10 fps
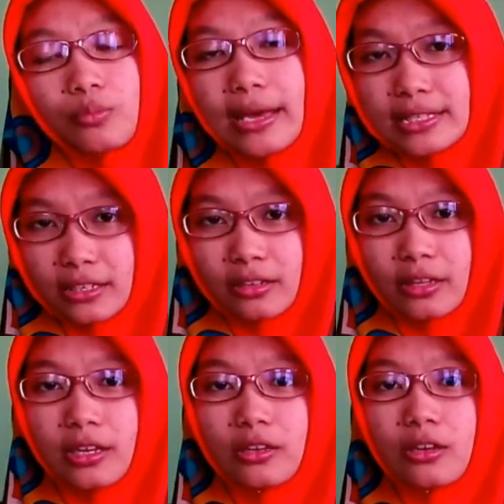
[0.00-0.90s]

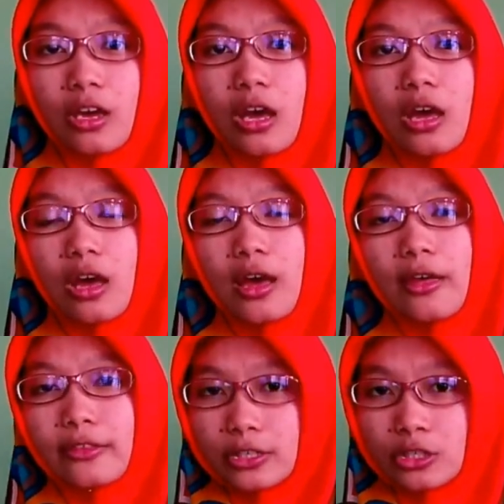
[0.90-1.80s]
Basically,
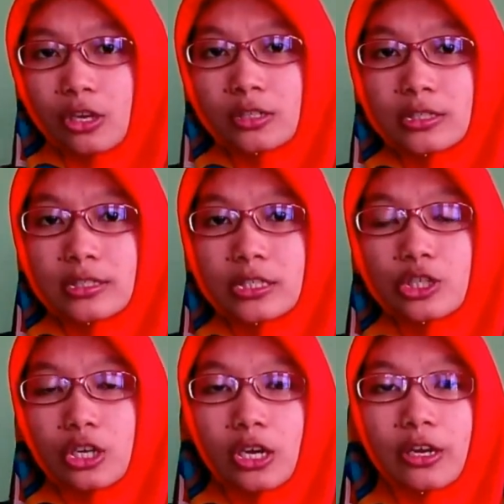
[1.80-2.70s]
this song
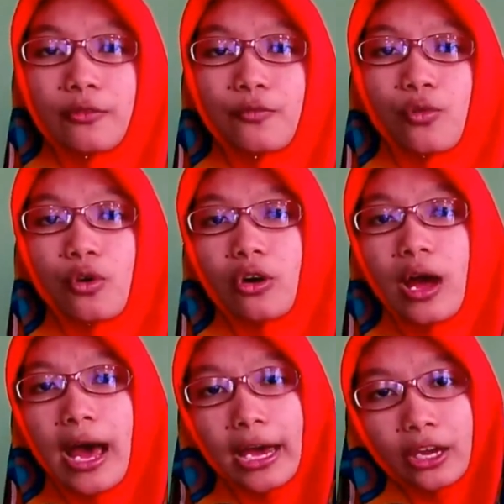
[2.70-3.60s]
is good
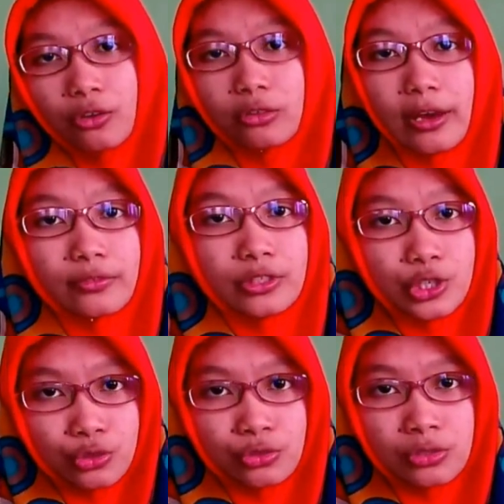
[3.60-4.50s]
for higher level
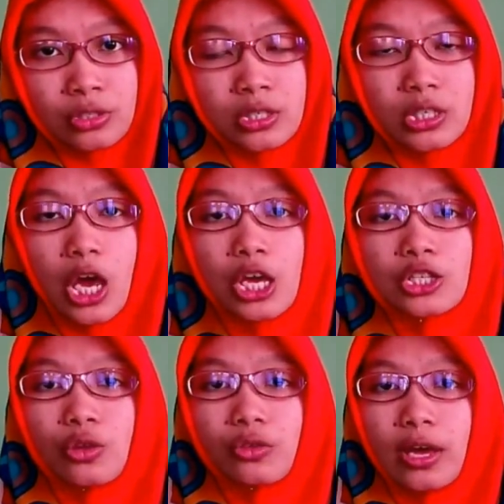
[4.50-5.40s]
students
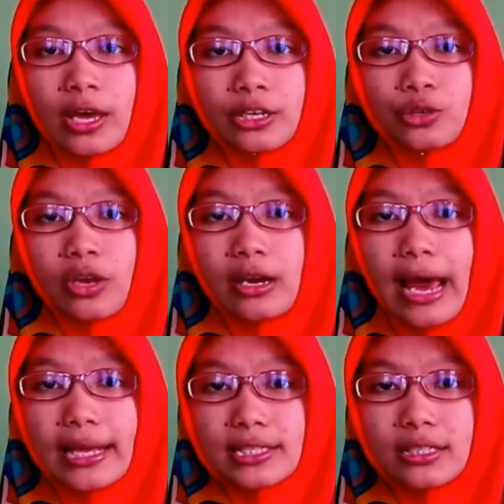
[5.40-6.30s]
so that you
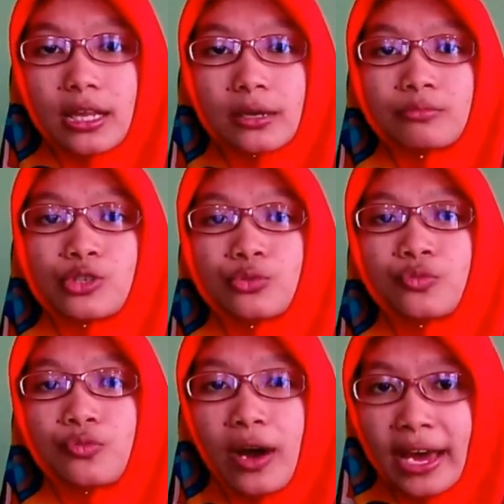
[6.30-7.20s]
can ask them
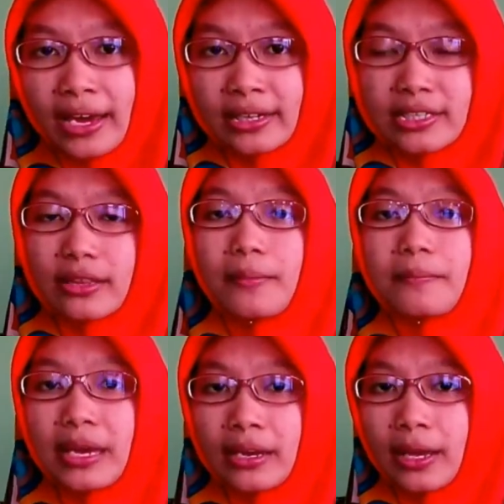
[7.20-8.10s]
to find the
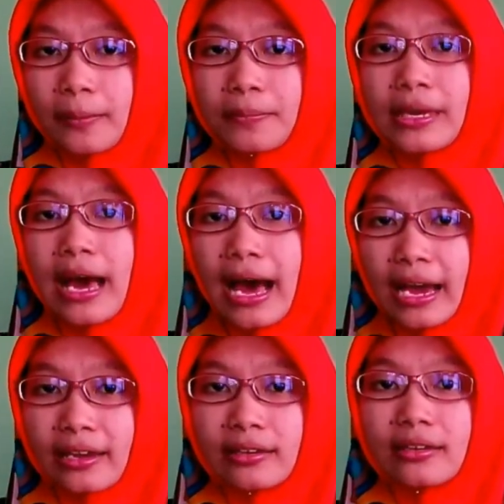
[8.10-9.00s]
meaning
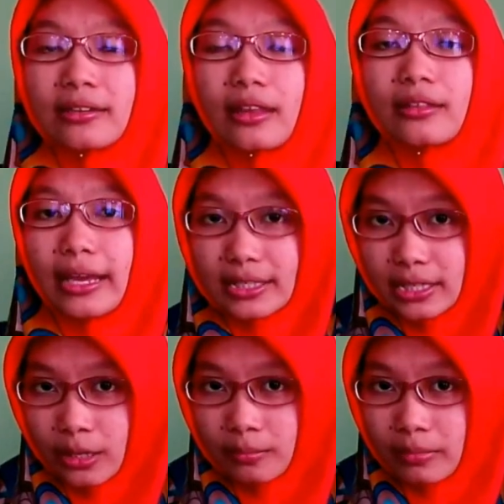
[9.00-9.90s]
behind the
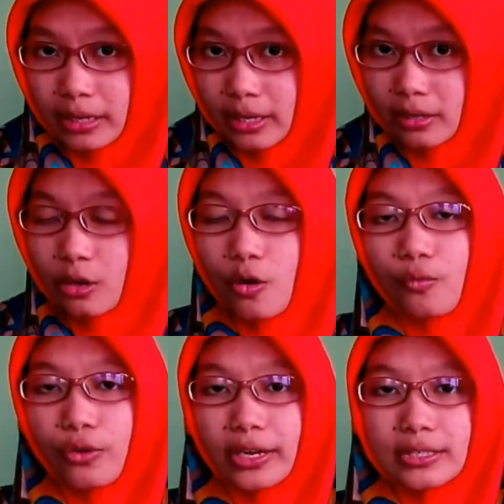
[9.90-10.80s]
lexical meaning.
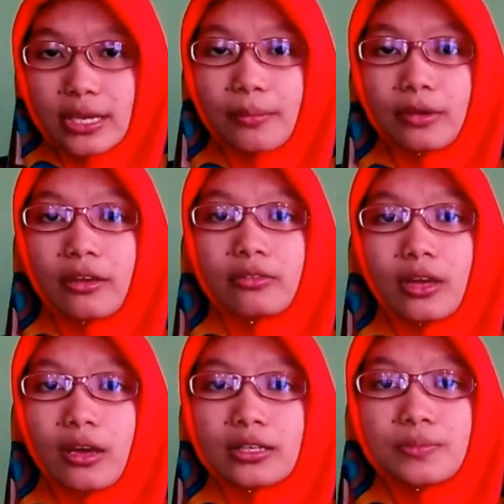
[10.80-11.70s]
For example, in
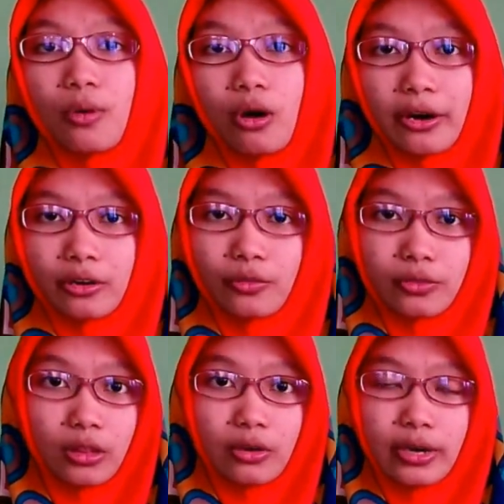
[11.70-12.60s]
this part
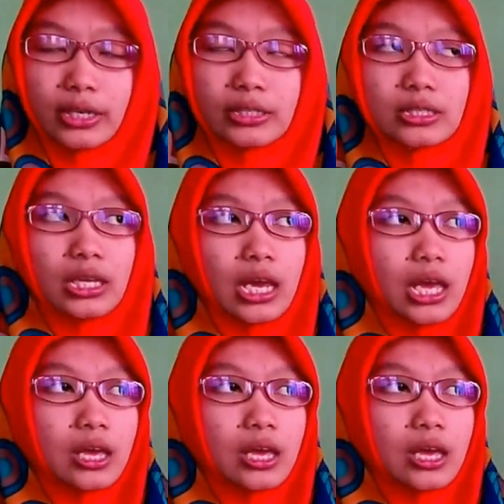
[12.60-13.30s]
of the lyrics: